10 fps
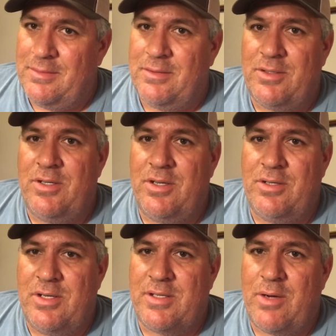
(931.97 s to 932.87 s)

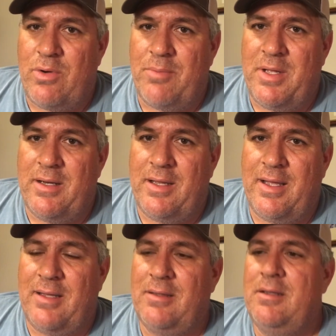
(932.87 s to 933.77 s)
you see where I'm getting
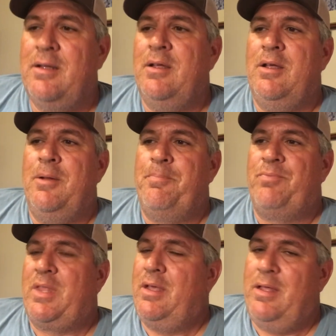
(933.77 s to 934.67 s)
at?
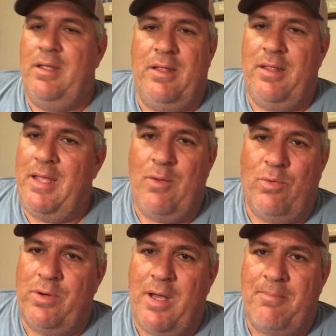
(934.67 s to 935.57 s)
It
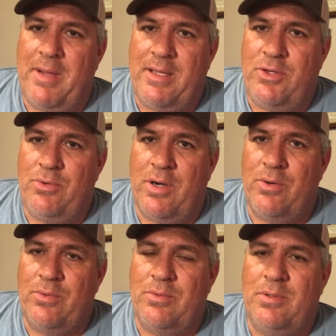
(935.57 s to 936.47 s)
will not make you
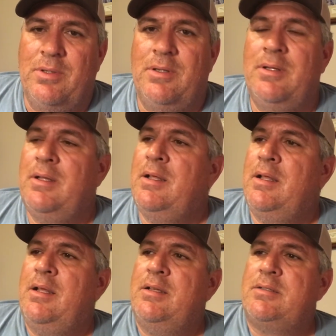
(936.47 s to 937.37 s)
whole.
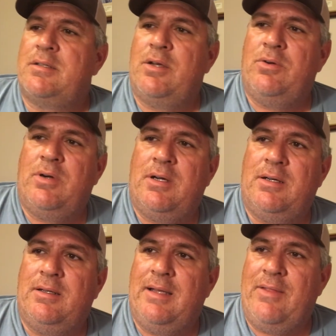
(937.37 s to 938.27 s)

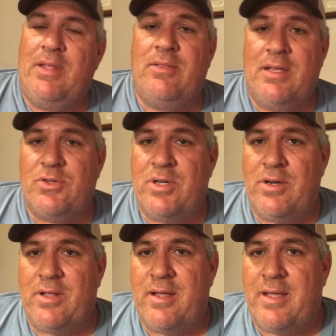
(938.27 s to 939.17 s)
So, and then this year
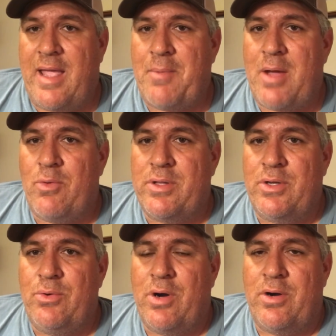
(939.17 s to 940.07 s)
they came out with a
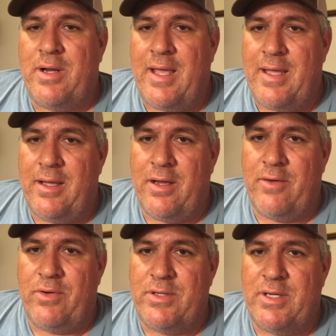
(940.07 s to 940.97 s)
new hurricane
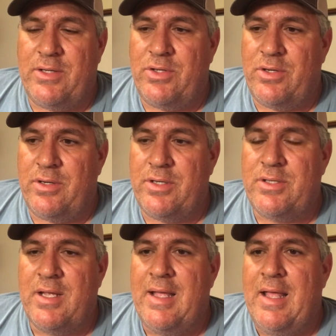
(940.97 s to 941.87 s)
coverage insurance
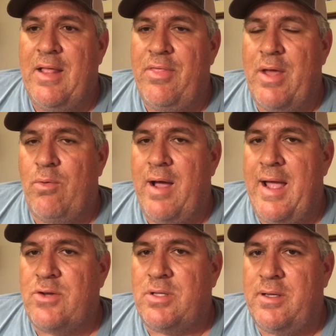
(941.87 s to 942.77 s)
that will
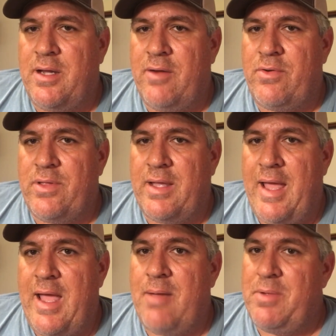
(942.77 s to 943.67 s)
actually cover the
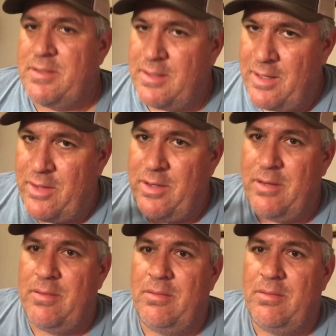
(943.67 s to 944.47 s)
gap. It's another